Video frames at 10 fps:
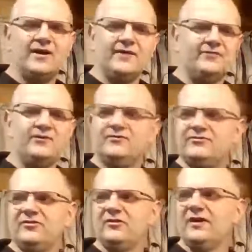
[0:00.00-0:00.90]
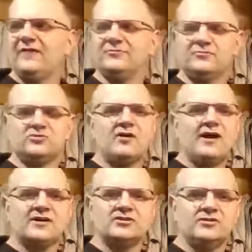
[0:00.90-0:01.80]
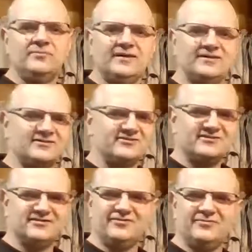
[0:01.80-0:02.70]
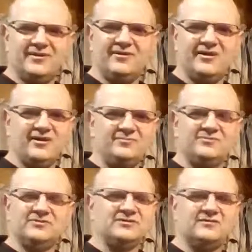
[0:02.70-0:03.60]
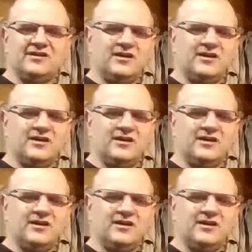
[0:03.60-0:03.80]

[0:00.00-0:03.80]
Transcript: whatever, you'd still have some traction because there is a little bit of nubs.